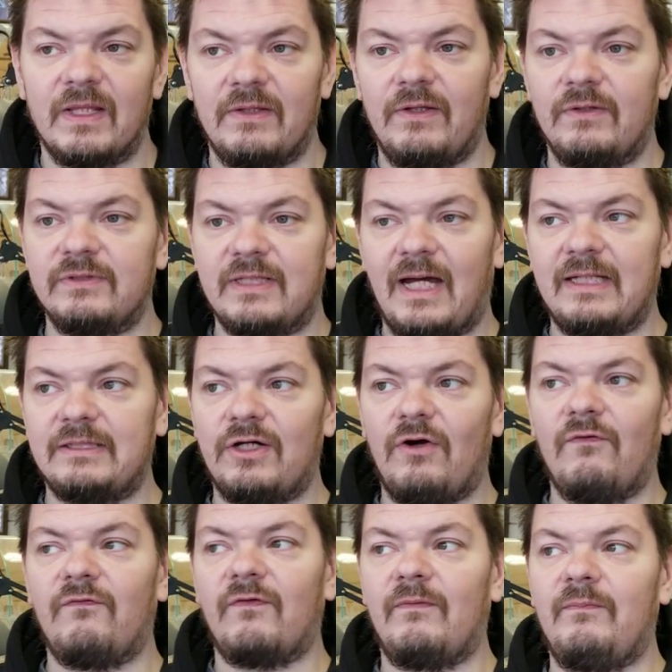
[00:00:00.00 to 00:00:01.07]
Those guys
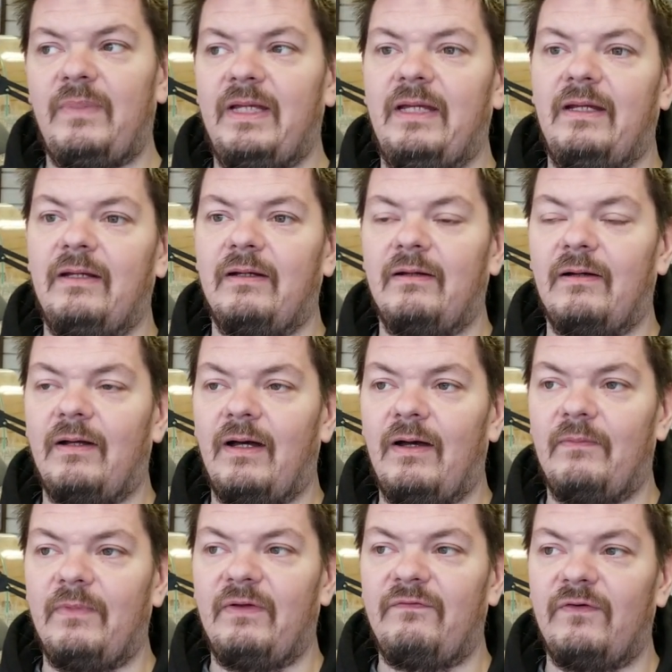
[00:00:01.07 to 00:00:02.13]
go from being,
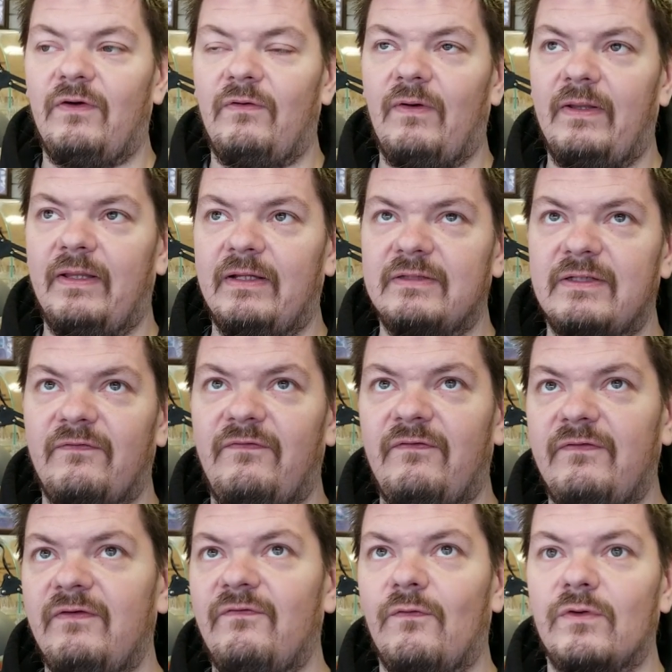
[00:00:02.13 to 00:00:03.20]
um, if you go, I think it's a
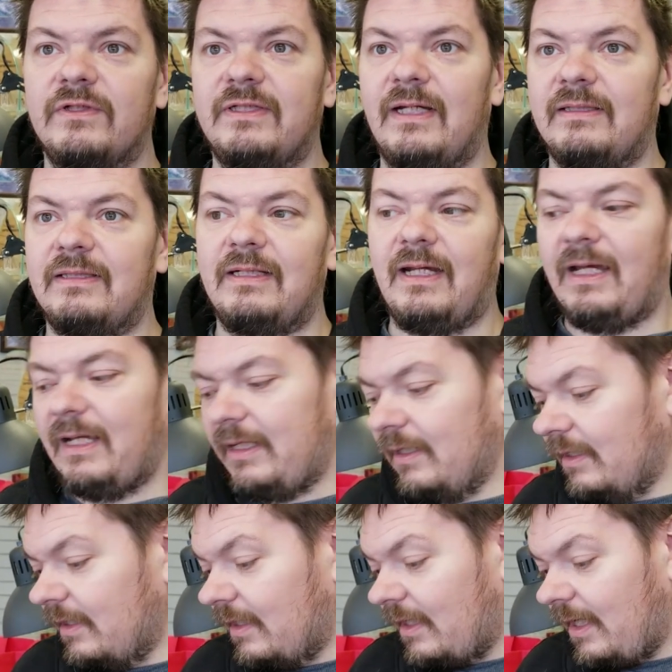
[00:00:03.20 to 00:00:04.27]
54 set today,
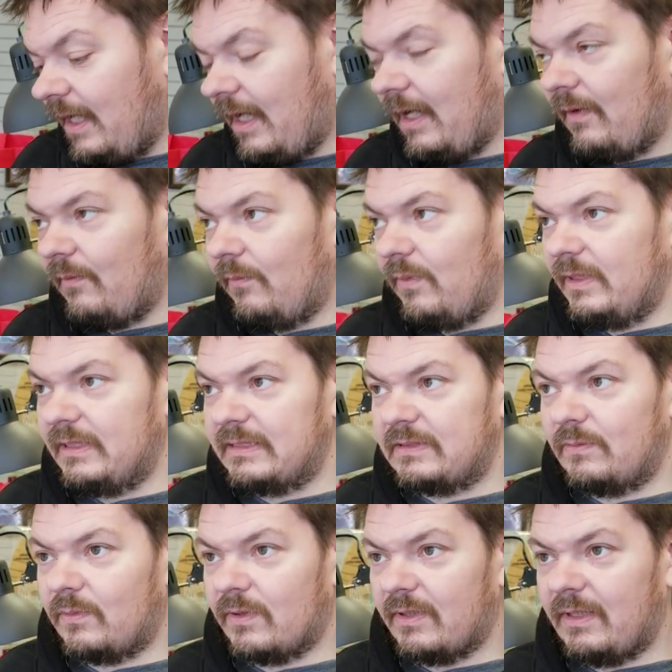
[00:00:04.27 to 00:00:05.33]
uh, was
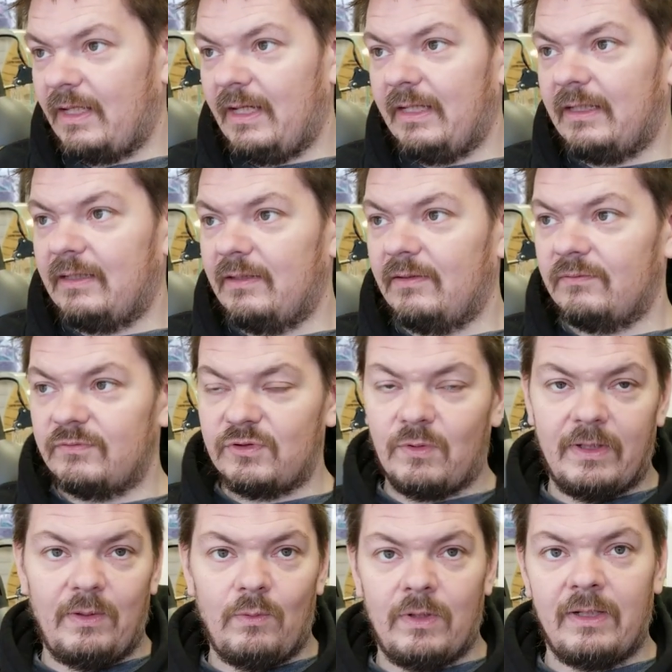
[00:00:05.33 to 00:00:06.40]
worth like
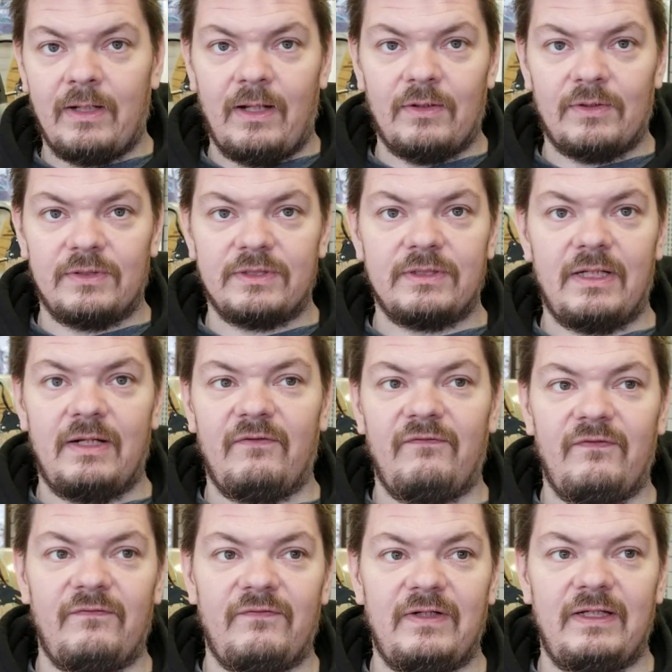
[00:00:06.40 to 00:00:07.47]
$21 and a
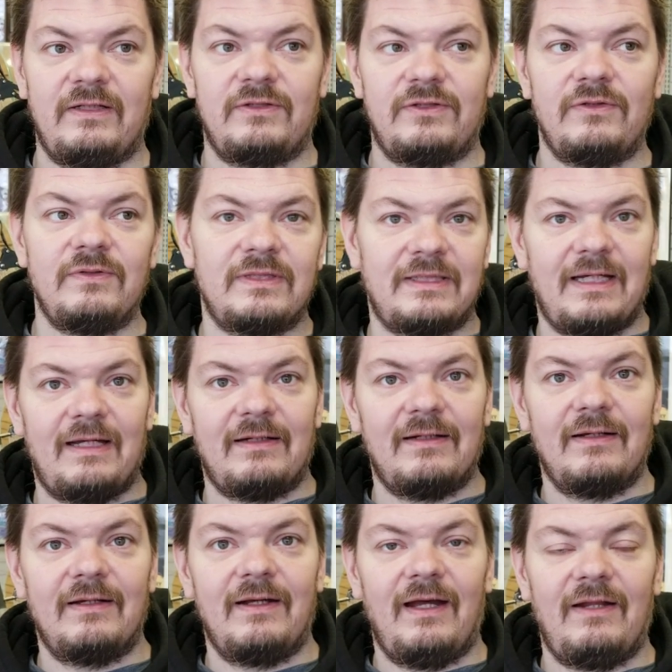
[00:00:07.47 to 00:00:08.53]
52 set
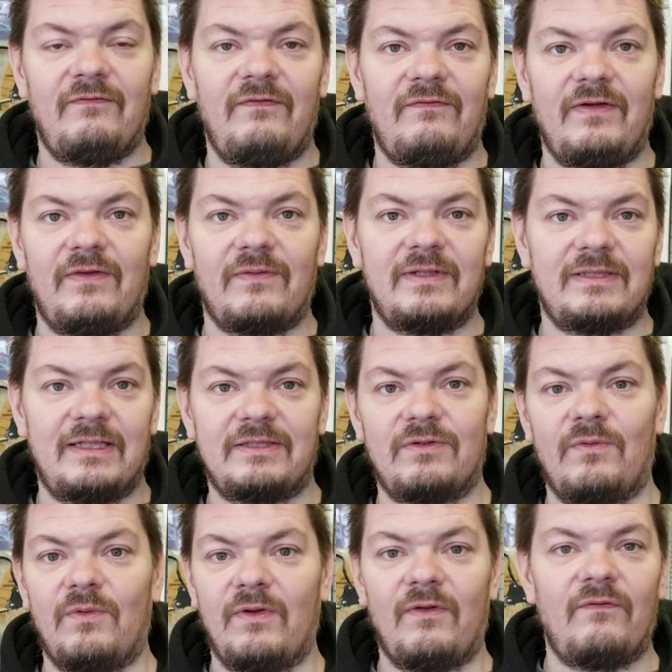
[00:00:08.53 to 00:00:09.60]
and 53 sets are
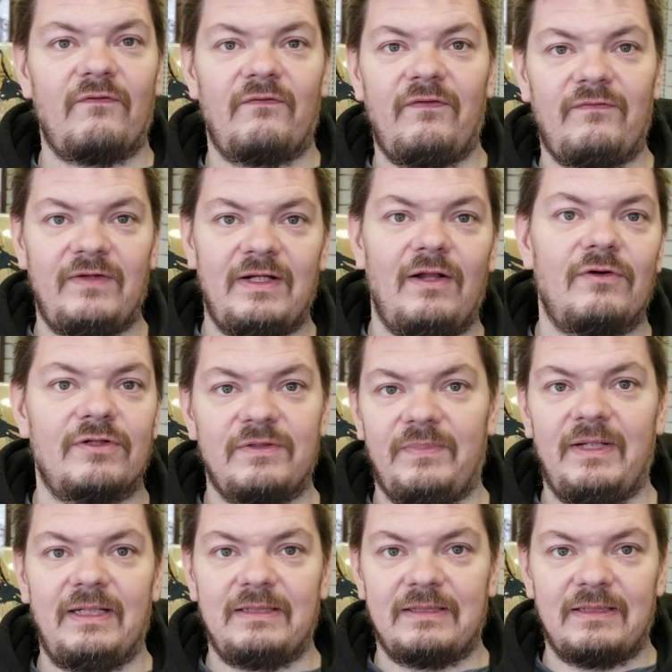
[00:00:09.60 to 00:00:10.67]
worth over $50 a
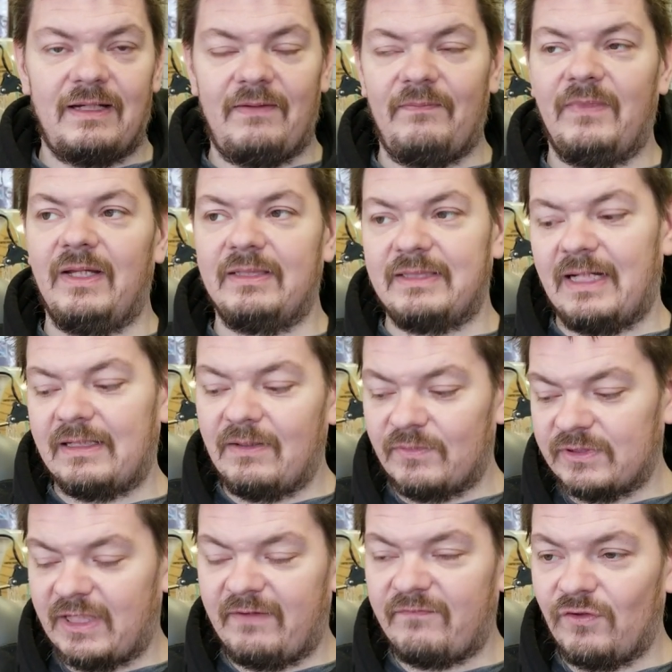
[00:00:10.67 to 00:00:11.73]
piece. Um, the exact numbers
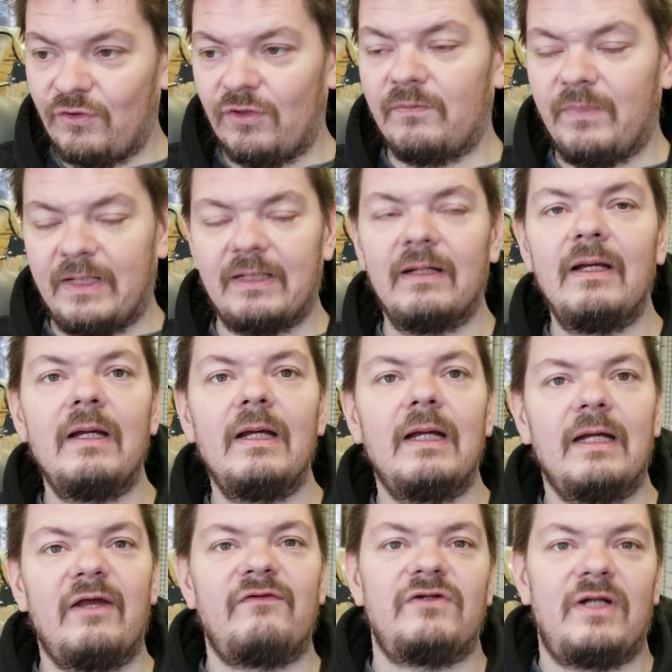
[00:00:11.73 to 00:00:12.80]
I'd have to look, but
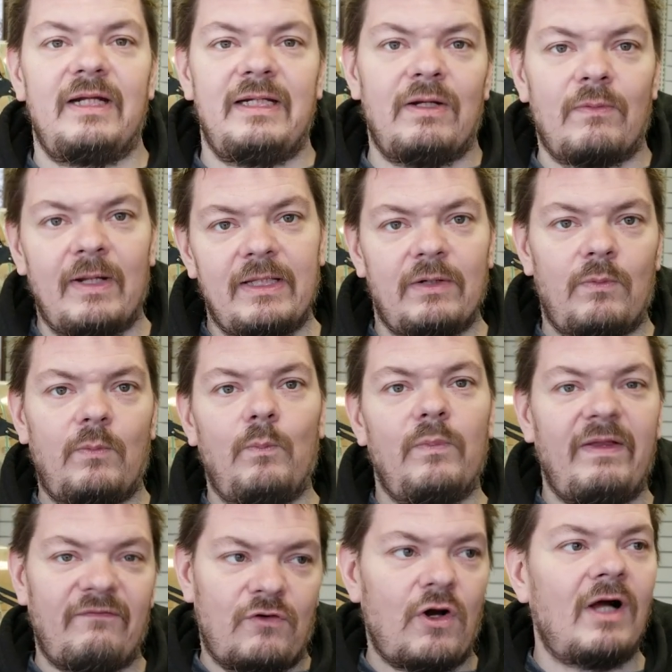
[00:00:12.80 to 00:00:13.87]
gives you an idea right there.
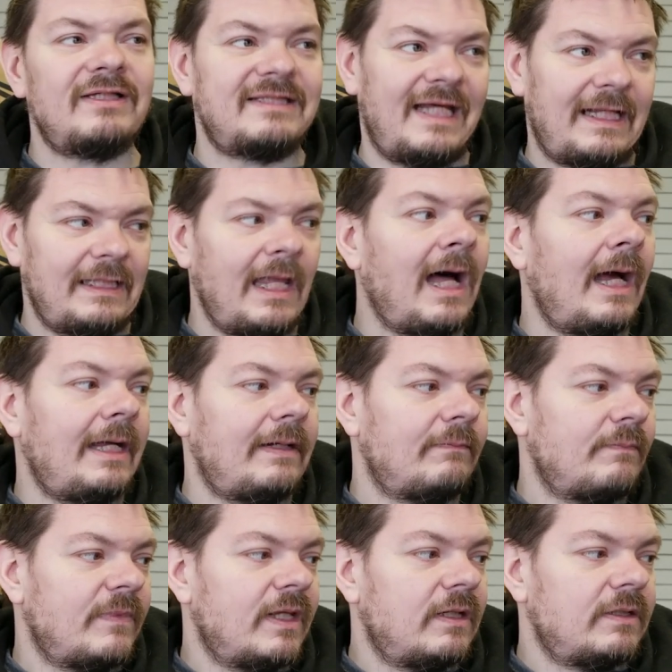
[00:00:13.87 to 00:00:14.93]
They've crossed that line
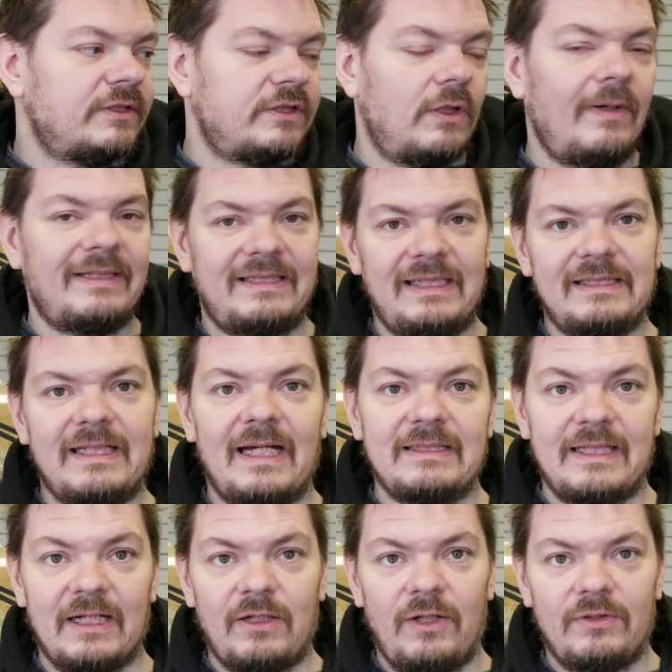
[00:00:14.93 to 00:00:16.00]
so as these guys
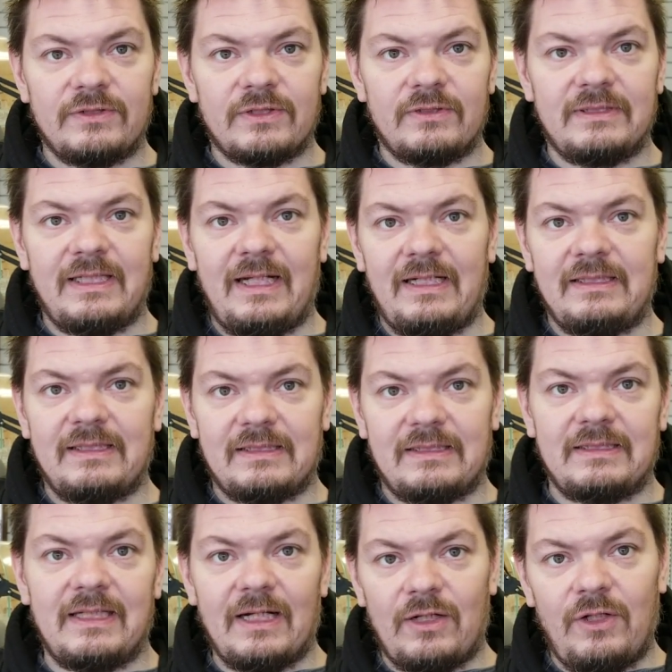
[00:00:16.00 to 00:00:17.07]
get closer, as the 86s
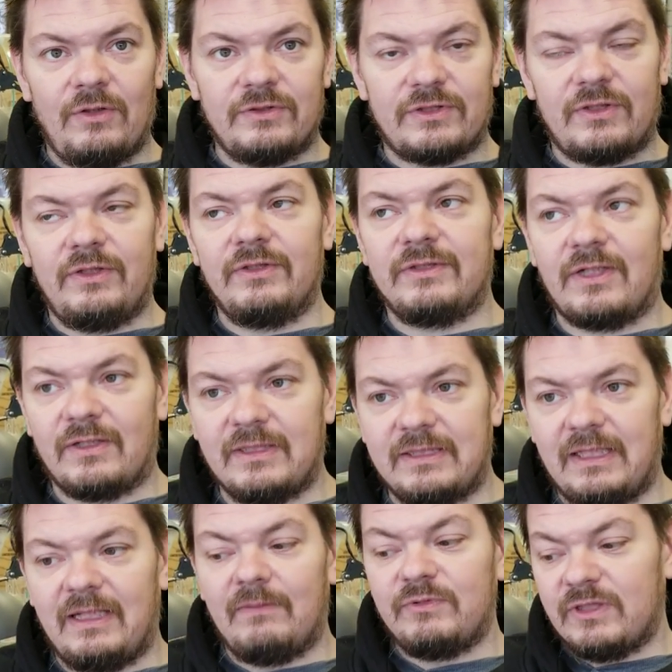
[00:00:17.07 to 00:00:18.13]
get closer, you'll start to see
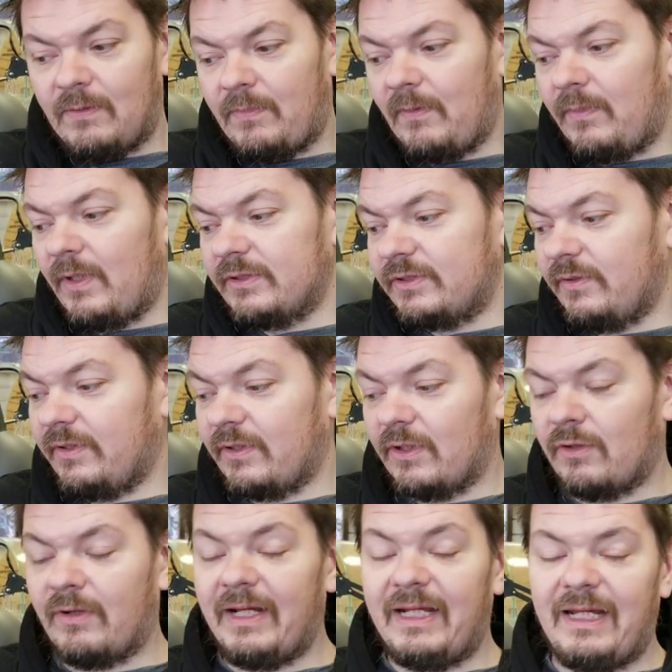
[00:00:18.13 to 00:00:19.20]
them jump up also. They're a
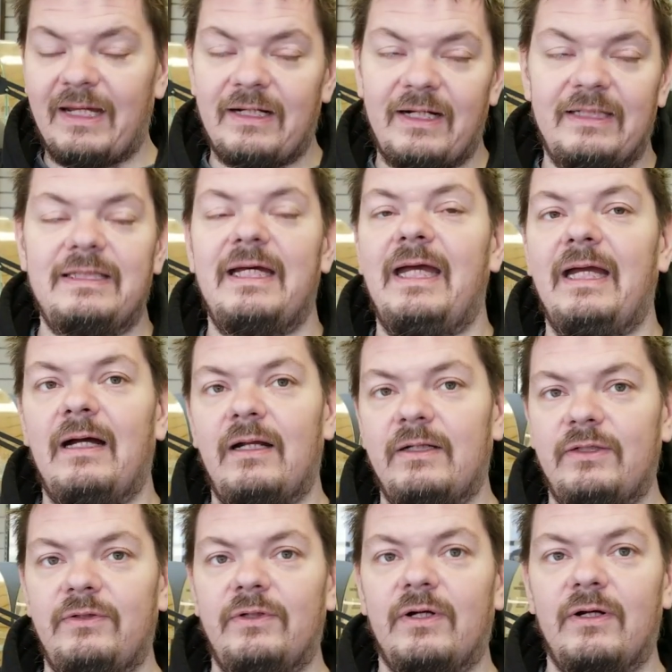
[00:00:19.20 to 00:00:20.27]
great candidate to hang on
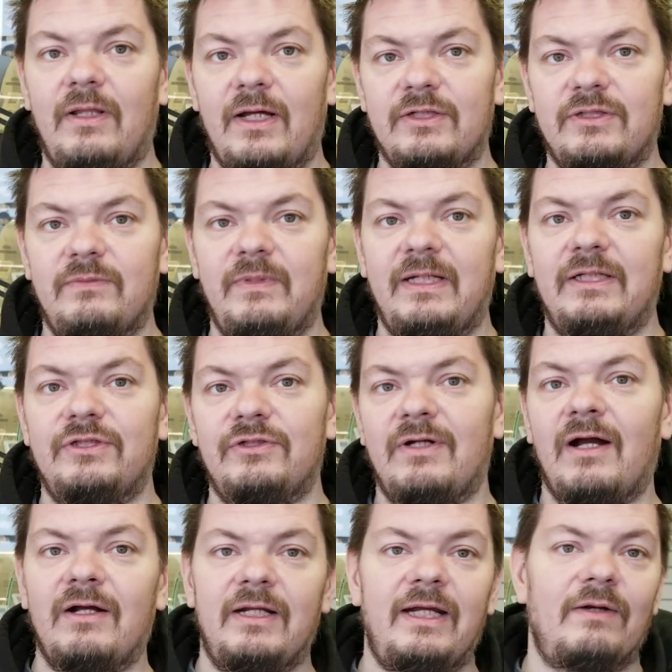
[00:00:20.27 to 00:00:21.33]
to your collection because you're not
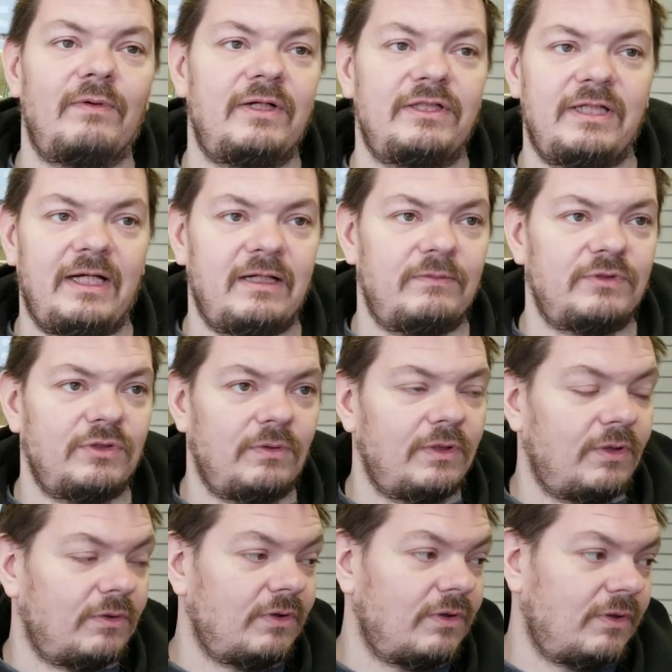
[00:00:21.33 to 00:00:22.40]
going to get rich taking them to a
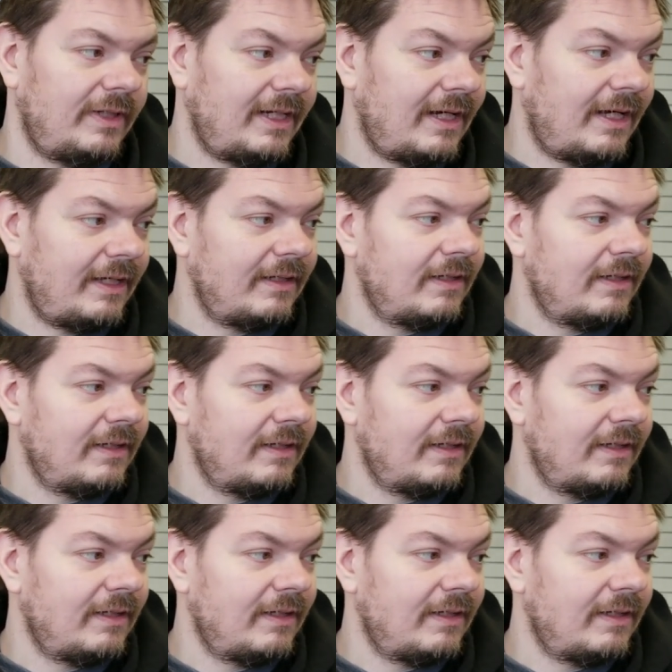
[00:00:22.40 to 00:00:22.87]
local coin guy.